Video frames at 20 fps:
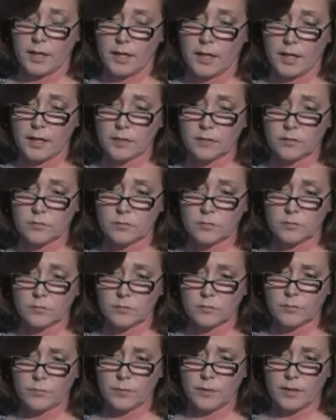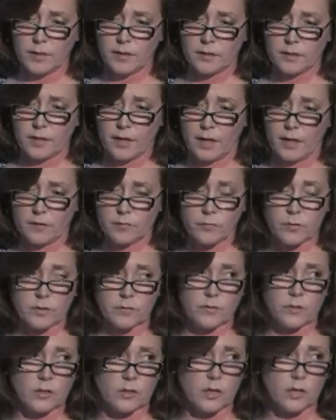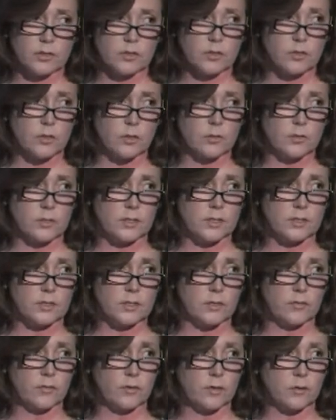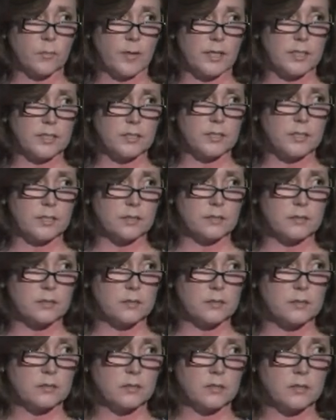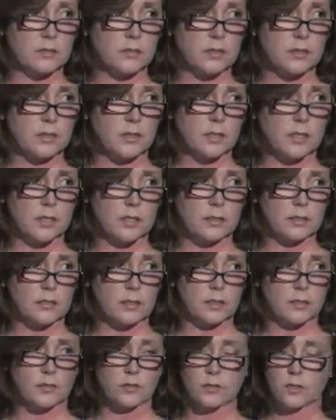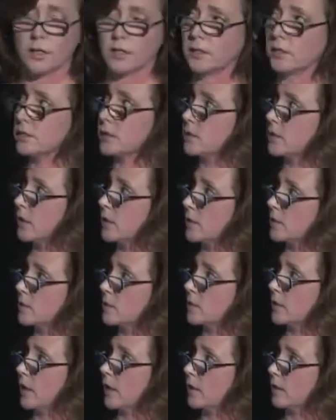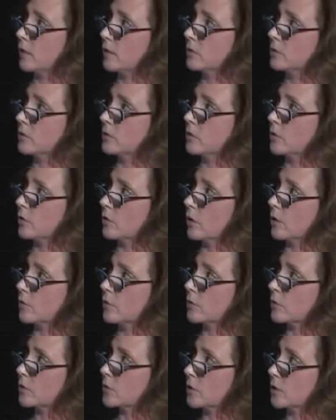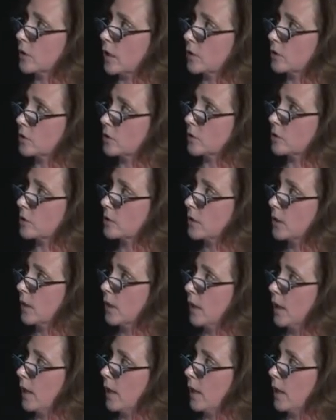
and we have one of the largest holdings of her paintings in, in the United States, uh, to go along with her sketches.